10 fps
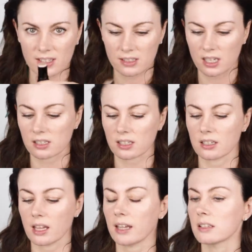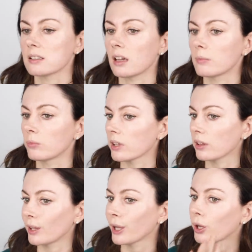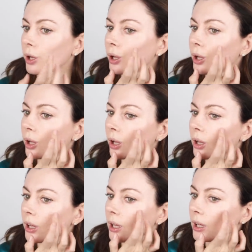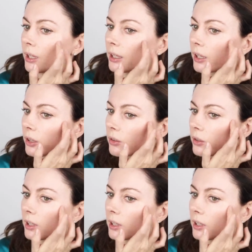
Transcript: these things can end up with, like, you know,